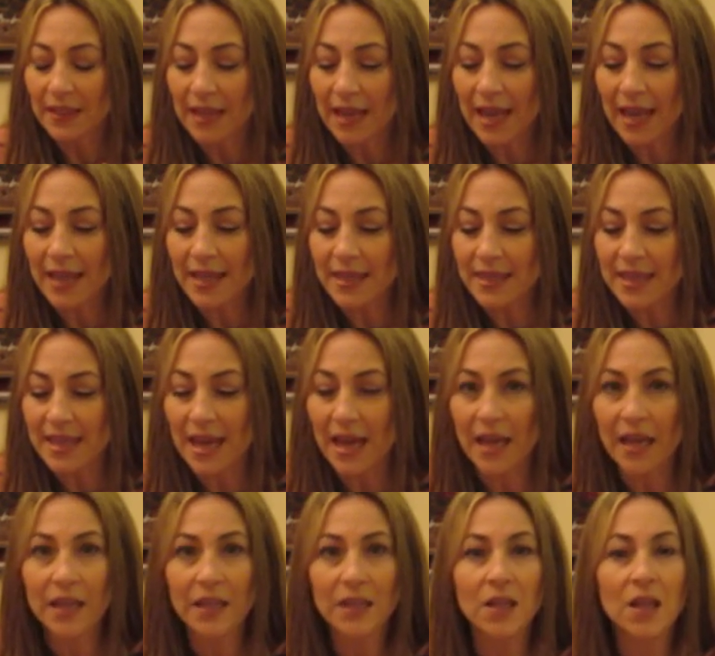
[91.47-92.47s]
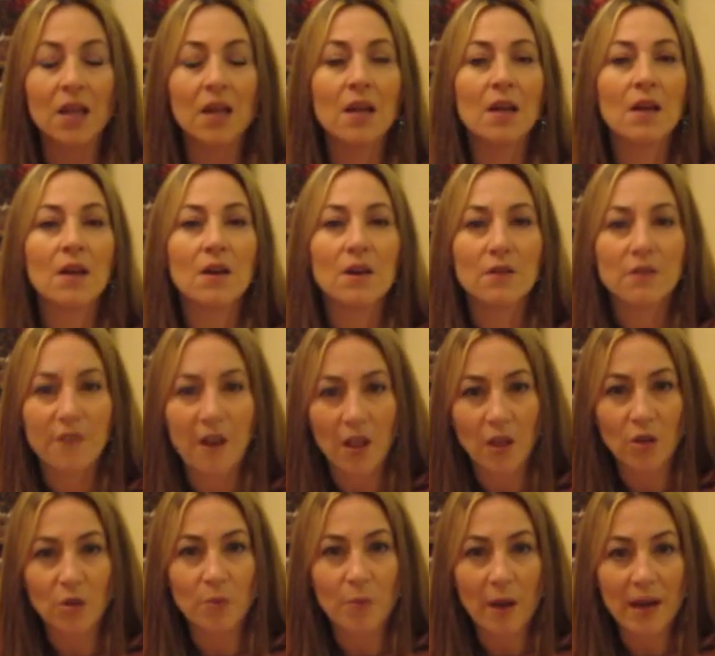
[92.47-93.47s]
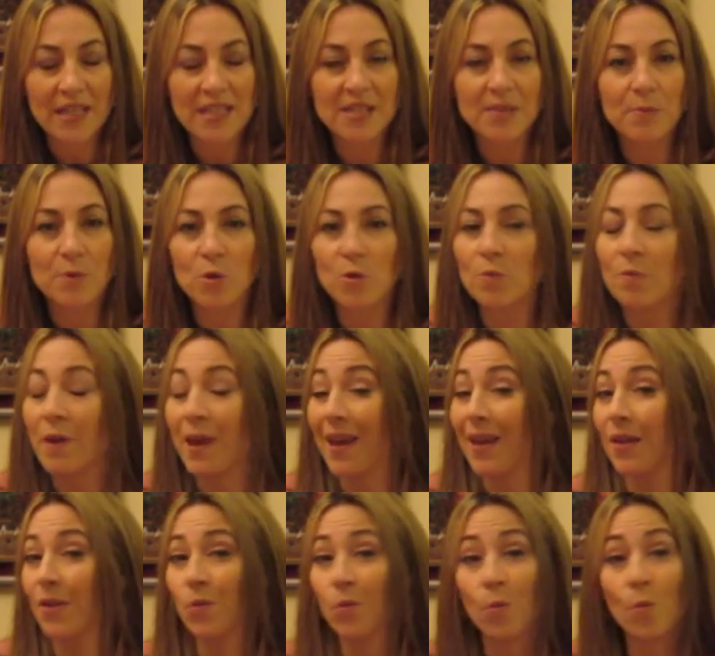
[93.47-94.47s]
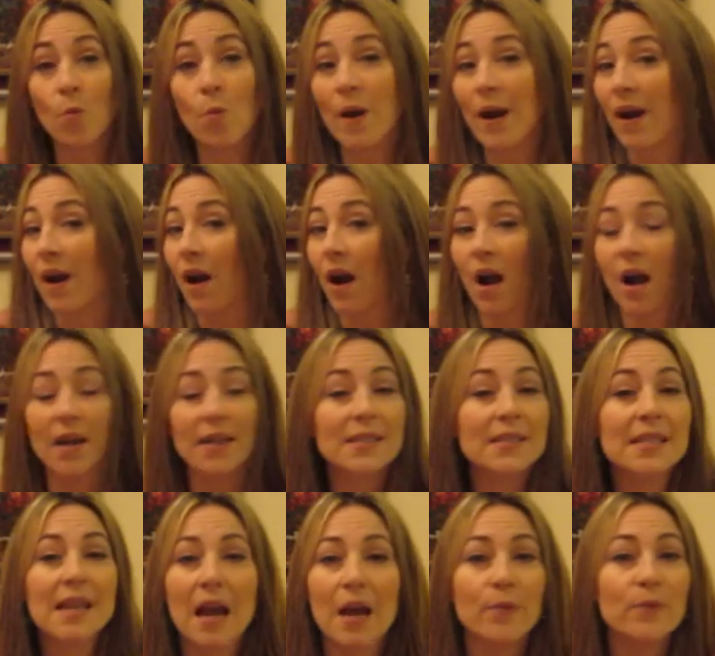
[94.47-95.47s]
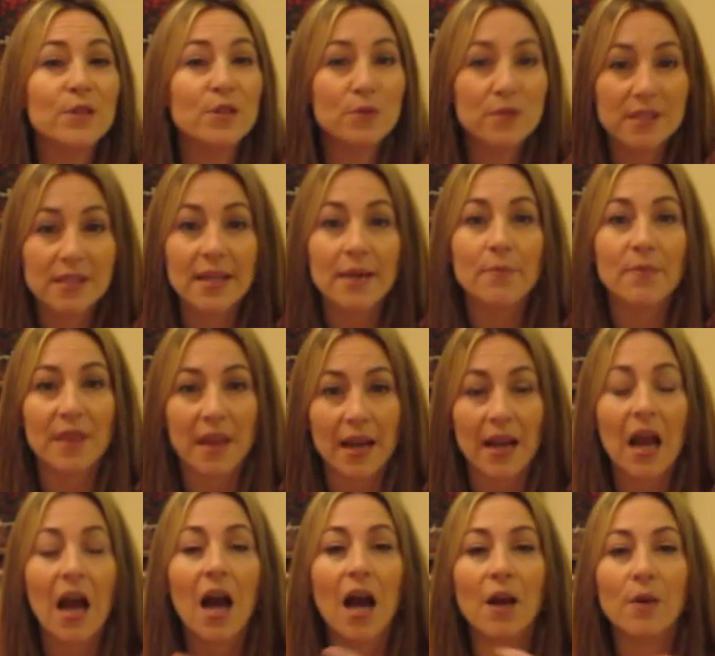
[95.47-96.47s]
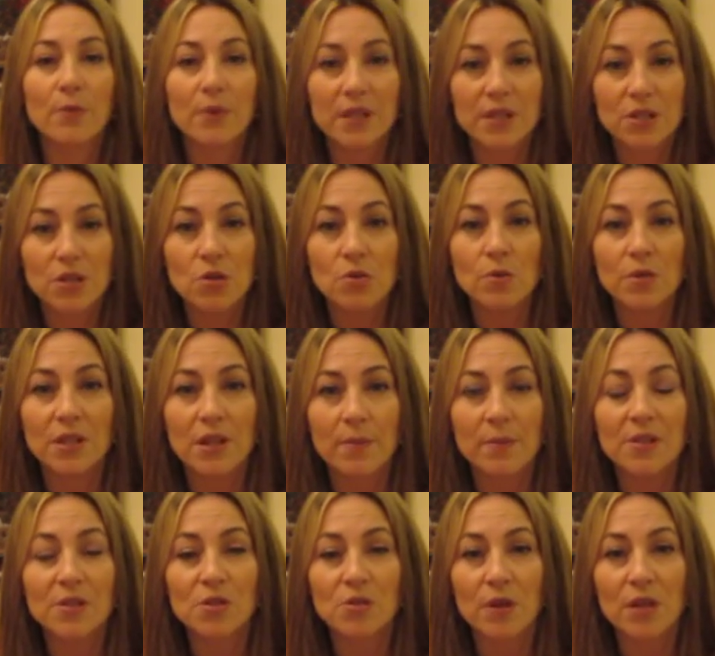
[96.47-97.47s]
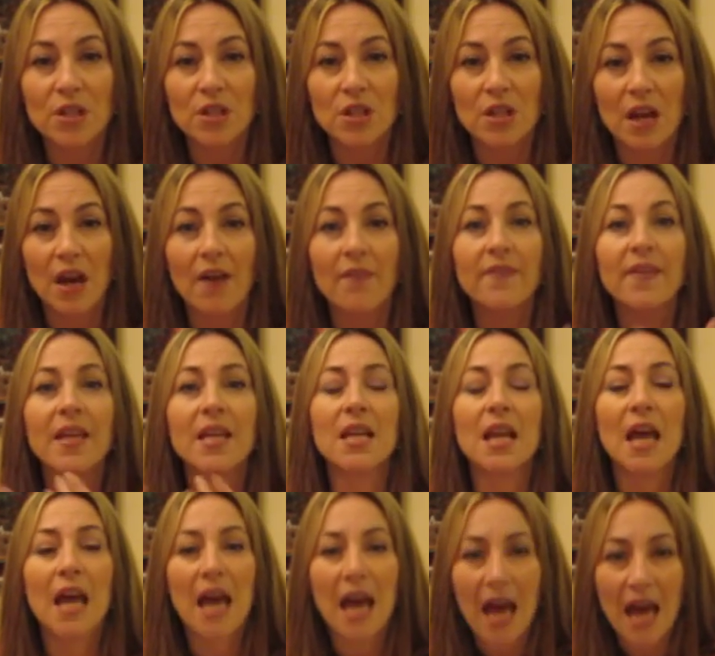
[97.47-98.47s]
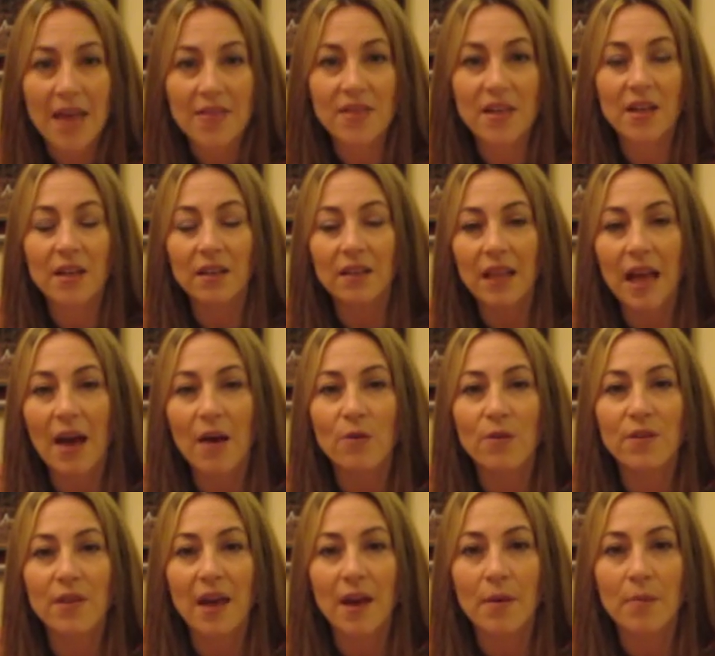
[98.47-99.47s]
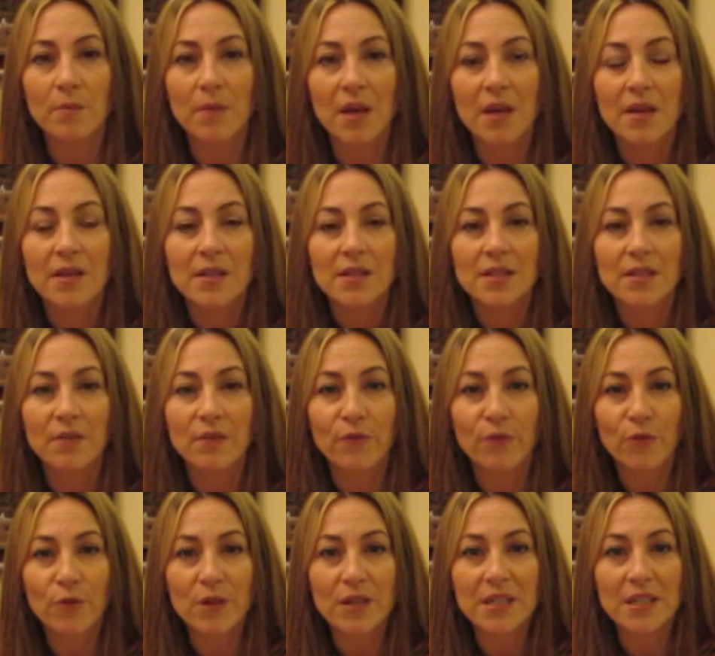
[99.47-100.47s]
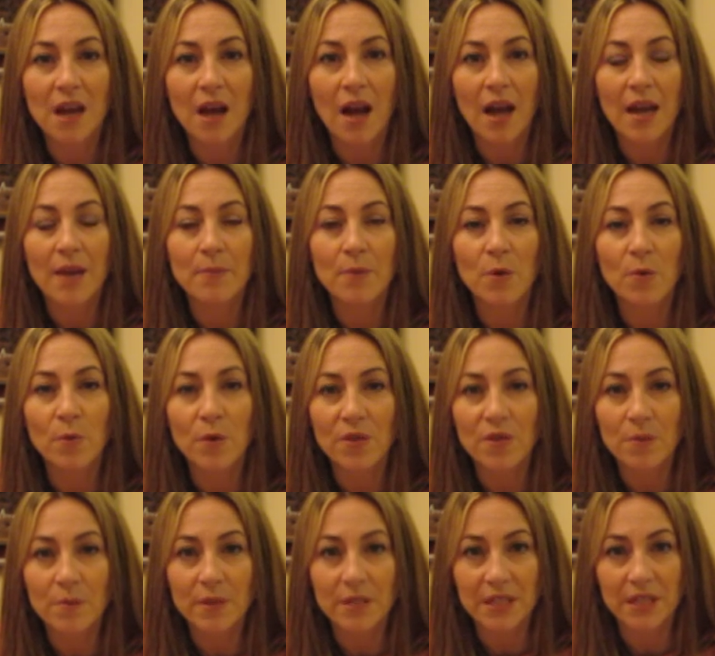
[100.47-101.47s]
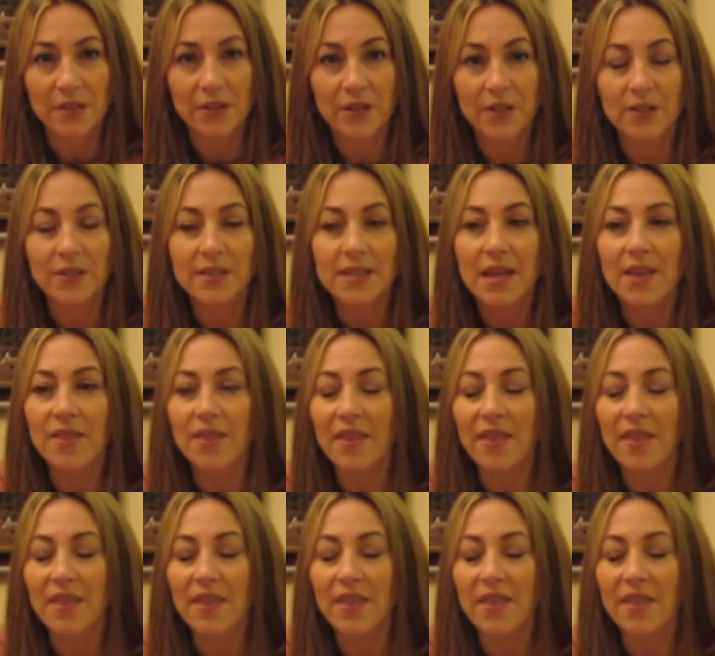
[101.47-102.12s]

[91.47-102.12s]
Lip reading: and then followed by spoon pen, where honestly I would do the same thing. I would do a demonstration of it and then allow them some free time with the materials.